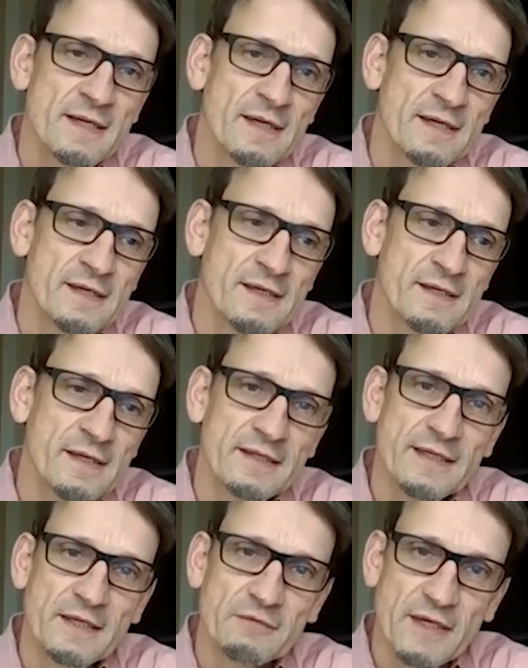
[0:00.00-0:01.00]
A
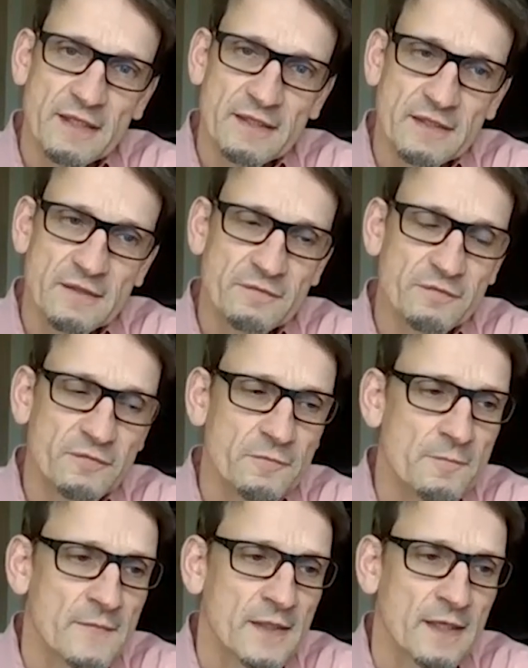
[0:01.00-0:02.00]
directive
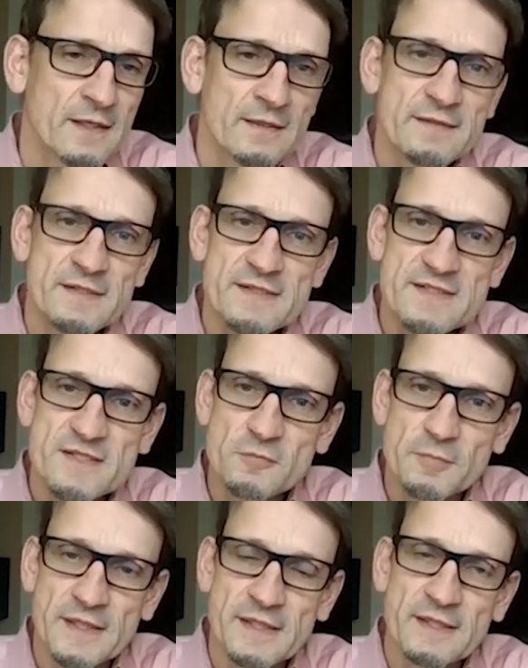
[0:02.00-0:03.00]
needs to
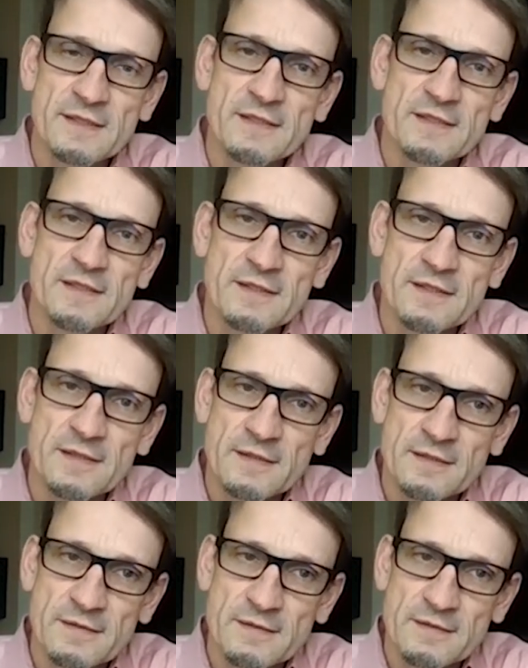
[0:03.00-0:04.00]
be
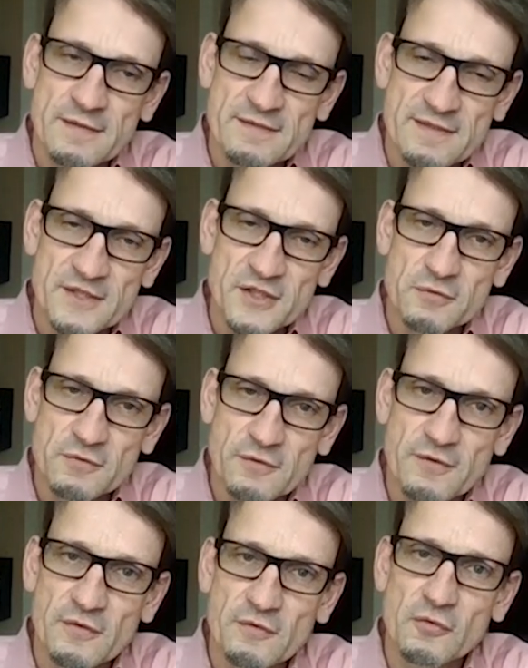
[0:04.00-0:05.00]
is issued
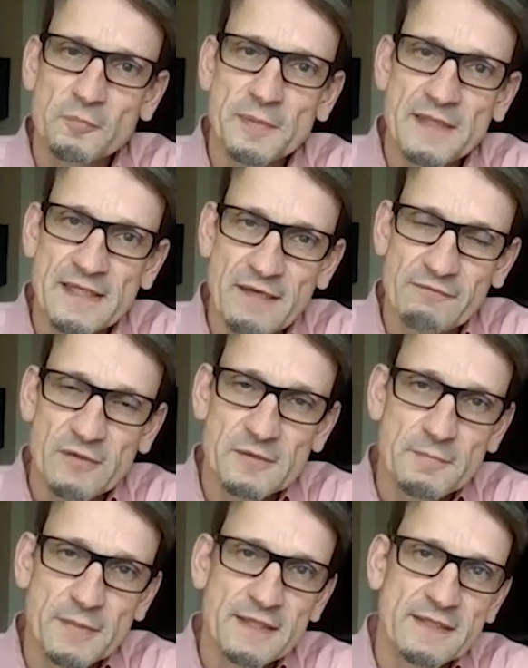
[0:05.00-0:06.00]
on the European
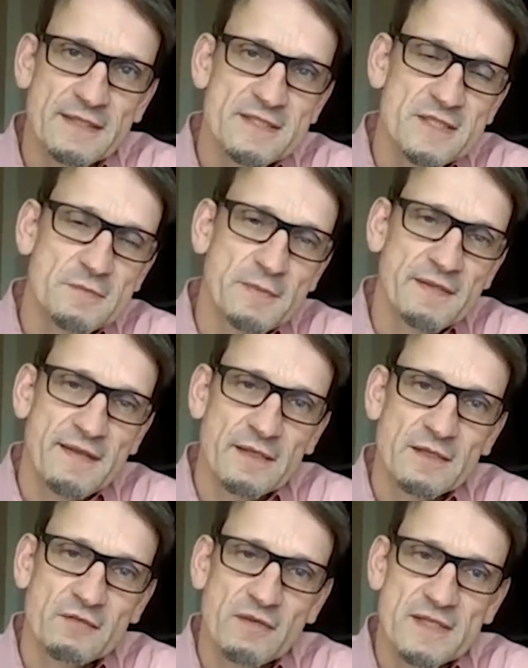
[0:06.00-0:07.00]
level, but needs to be
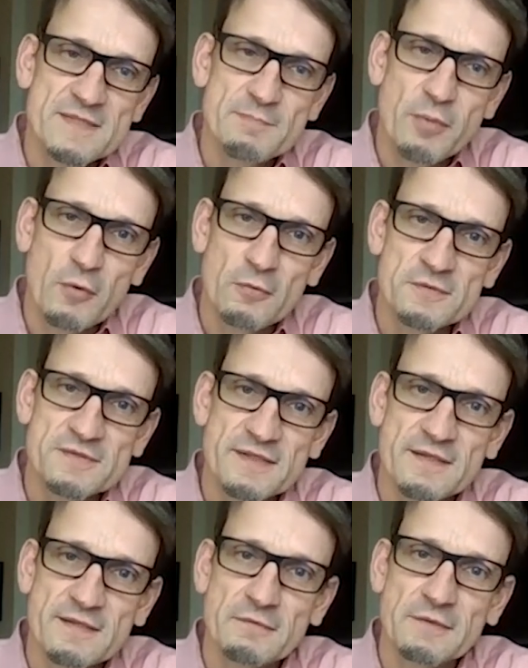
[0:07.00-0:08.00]
then transposed
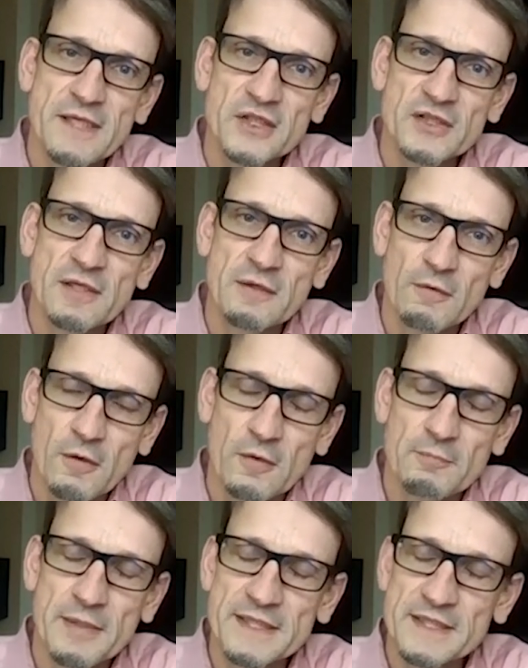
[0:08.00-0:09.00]
into national
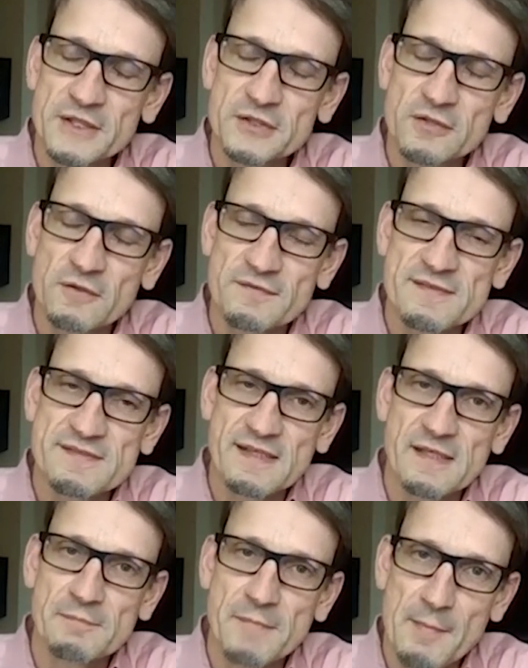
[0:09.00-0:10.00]
law by each of the
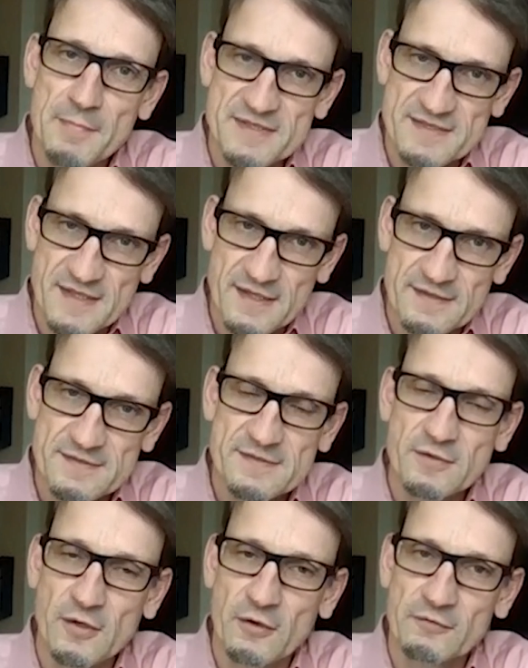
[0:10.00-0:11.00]
single member
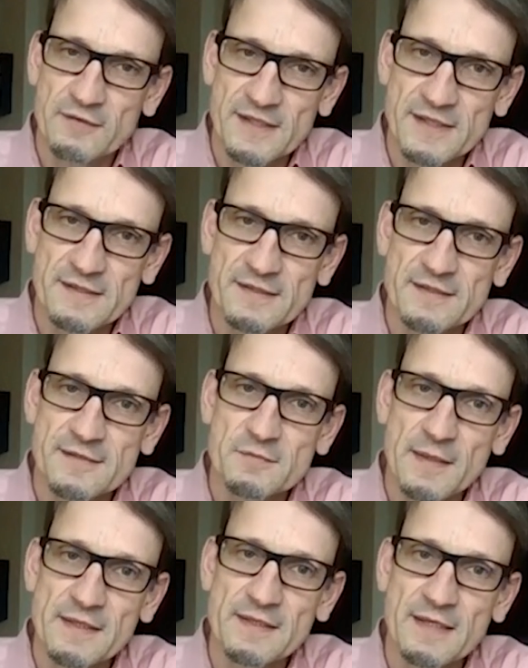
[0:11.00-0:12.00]
states, currently
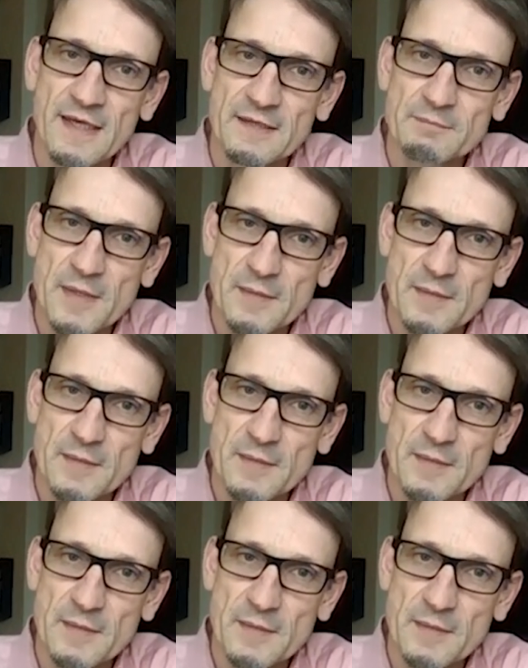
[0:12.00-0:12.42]
28 member